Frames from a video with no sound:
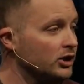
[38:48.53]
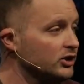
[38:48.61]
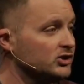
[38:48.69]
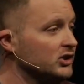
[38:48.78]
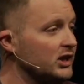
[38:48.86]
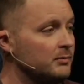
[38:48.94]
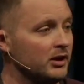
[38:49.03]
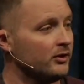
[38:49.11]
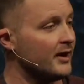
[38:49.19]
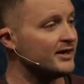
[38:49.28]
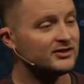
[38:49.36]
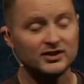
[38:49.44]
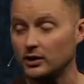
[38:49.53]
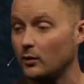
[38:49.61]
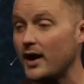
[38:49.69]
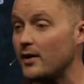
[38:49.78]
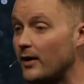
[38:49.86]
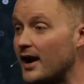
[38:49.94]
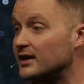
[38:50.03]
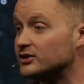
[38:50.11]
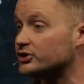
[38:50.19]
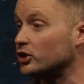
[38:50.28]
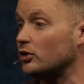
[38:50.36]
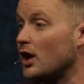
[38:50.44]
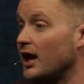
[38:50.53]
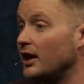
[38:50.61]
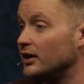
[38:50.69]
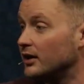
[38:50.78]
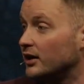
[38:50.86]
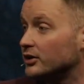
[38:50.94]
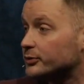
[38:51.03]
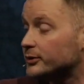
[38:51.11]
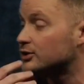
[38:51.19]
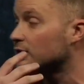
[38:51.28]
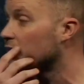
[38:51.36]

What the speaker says: just lead me the rest of the way, right? So here's what you're